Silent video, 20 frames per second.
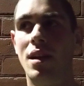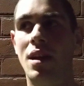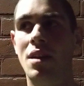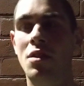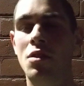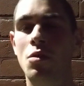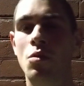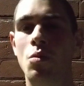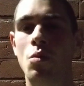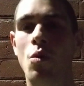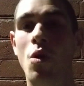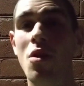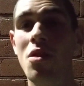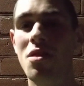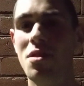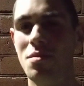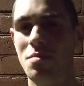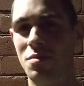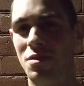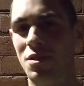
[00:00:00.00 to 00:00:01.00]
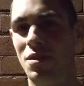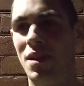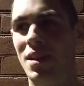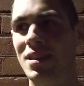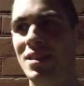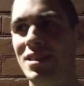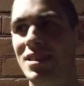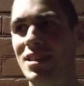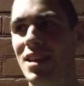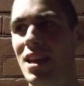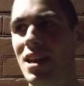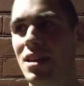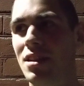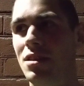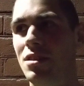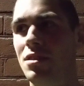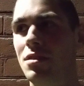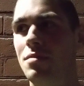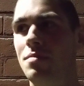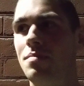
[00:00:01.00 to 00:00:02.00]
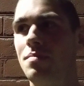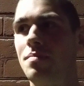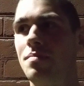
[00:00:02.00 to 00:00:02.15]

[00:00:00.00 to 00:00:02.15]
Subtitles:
And you want them to understand you.